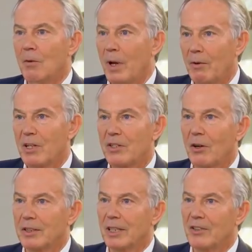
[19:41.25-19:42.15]
whether it's
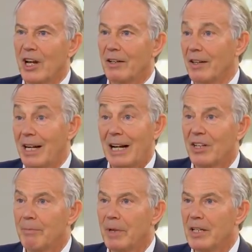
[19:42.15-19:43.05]
got an agenda that
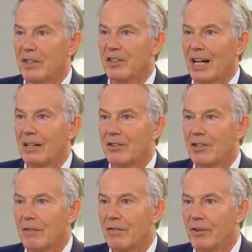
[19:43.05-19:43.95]
actually meets the
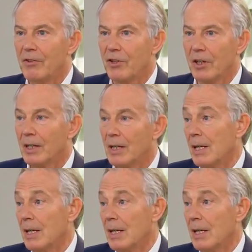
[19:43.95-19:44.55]
challenges of the future.